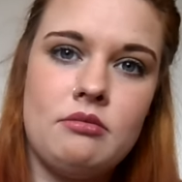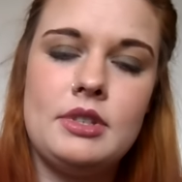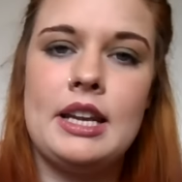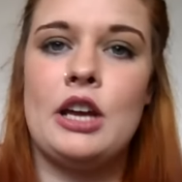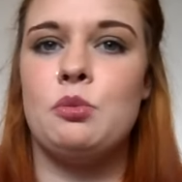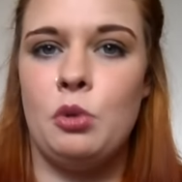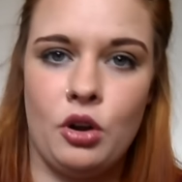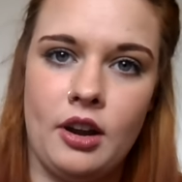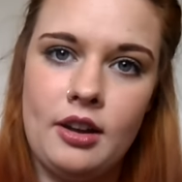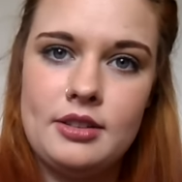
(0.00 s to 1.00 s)
Slash
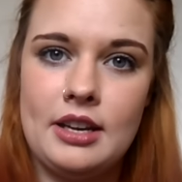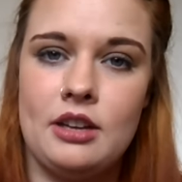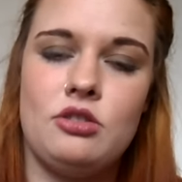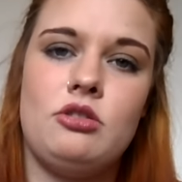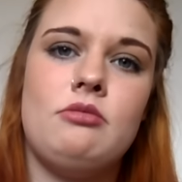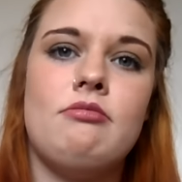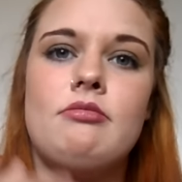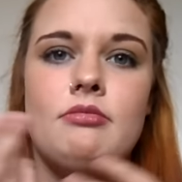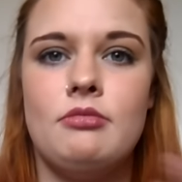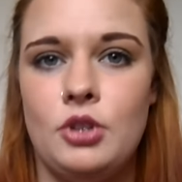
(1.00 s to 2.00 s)
blogger, slash
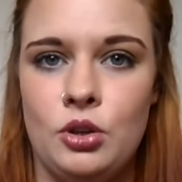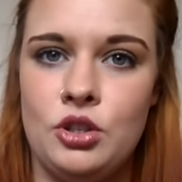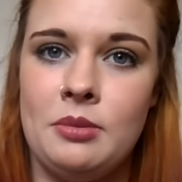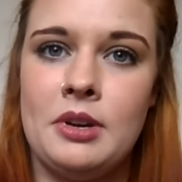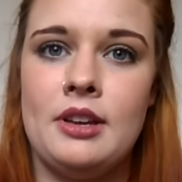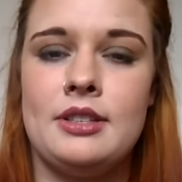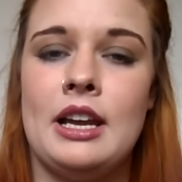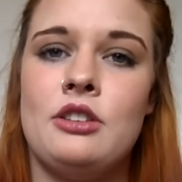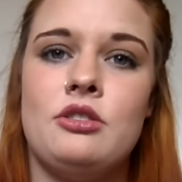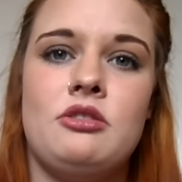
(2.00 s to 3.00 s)
YouTuber,
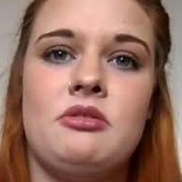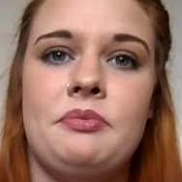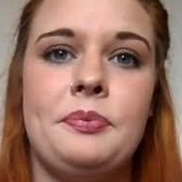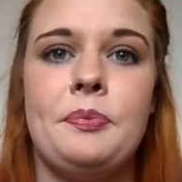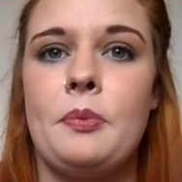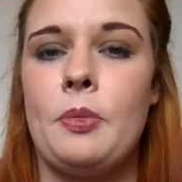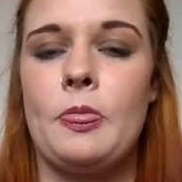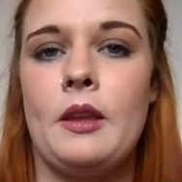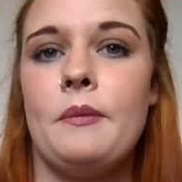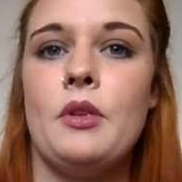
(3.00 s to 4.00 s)
slash
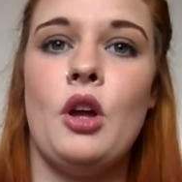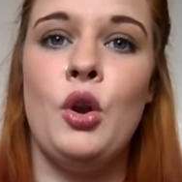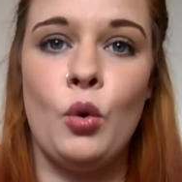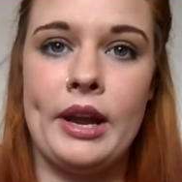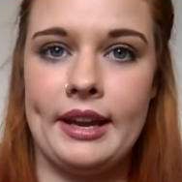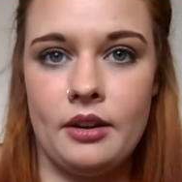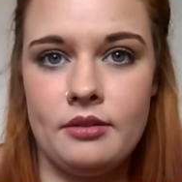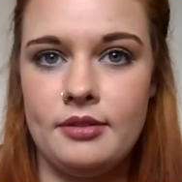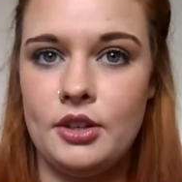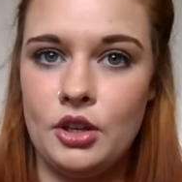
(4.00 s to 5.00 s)
annoying
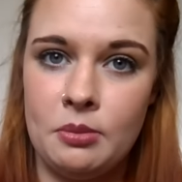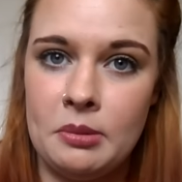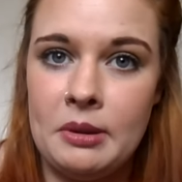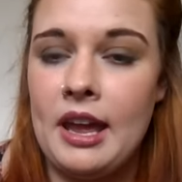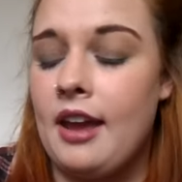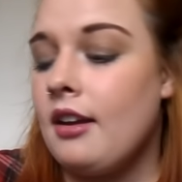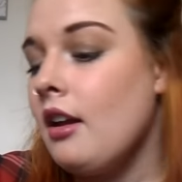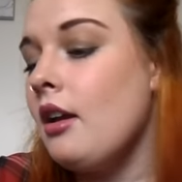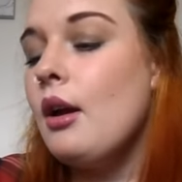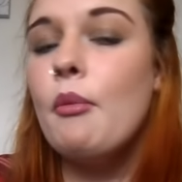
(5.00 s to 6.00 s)
human being.
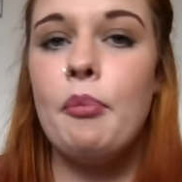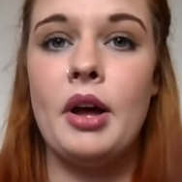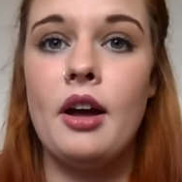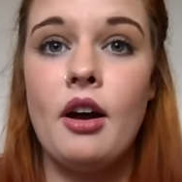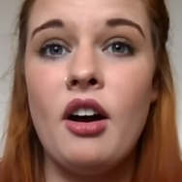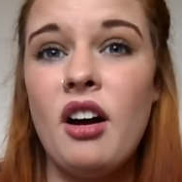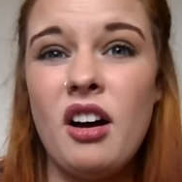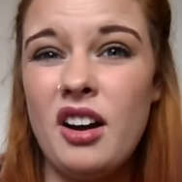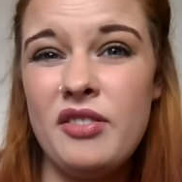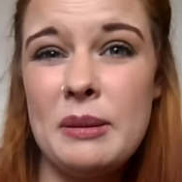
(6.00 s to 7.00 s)
But
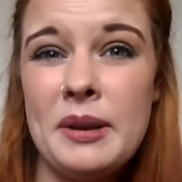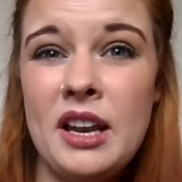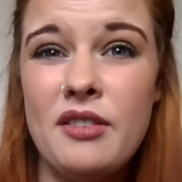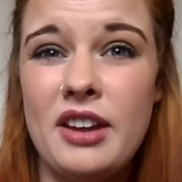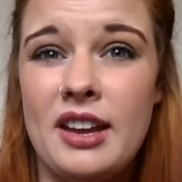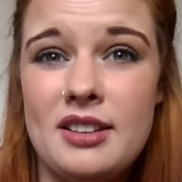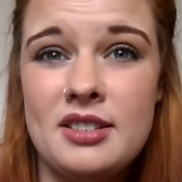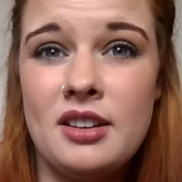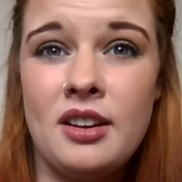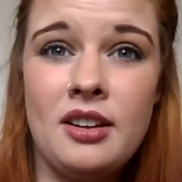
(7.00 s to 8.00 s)
I flippin' love it.
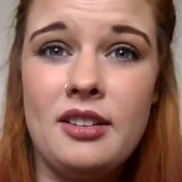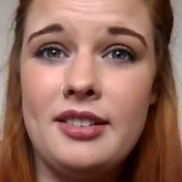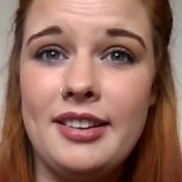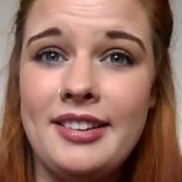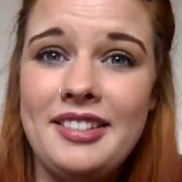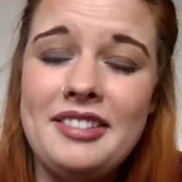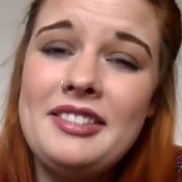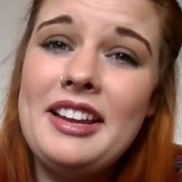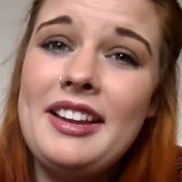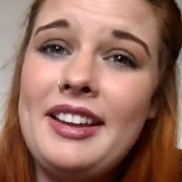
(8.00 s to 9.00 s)
So
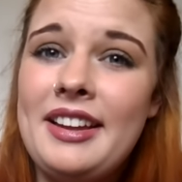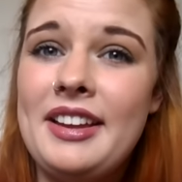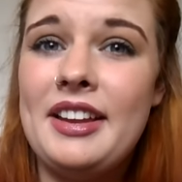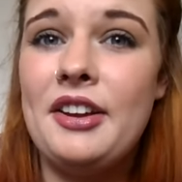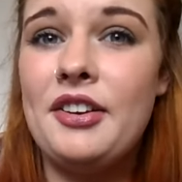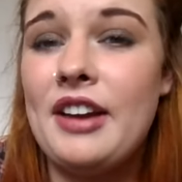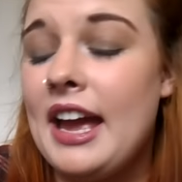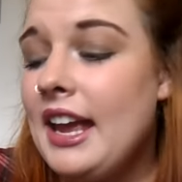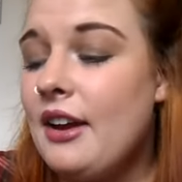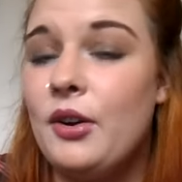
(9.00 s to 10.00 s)
you either
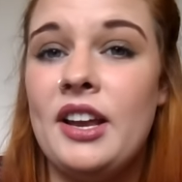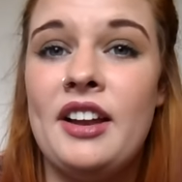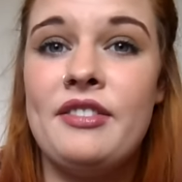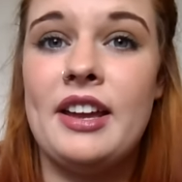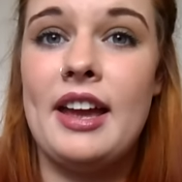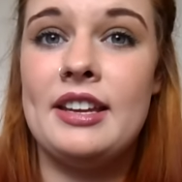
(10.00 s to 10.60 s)
hate it or you love it.